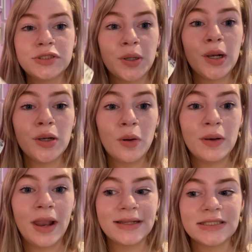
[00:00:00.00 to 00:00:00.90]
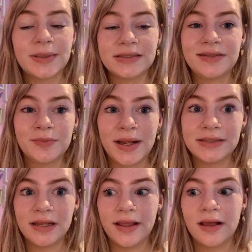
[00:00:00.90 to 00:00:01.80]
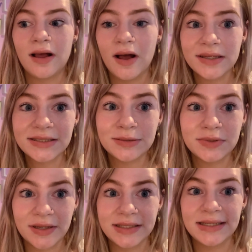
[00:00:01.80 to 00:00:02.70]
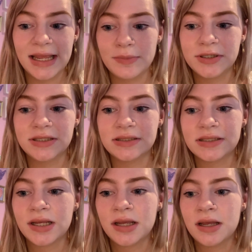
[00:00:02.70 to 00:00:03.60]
So a lot less expensive compared to like custom designed tape, which is